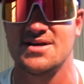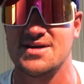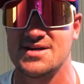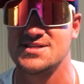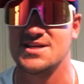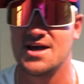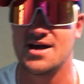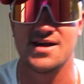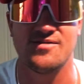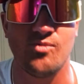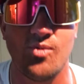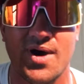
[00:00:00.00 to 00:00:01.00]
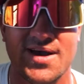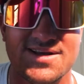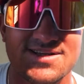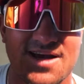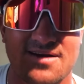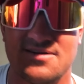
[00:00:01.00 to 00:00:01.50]
because you gotta have
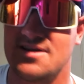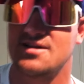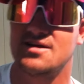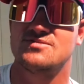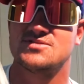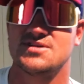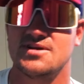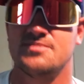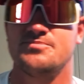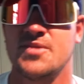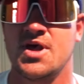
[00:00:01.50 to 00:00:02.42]
white cycling gloves, you know.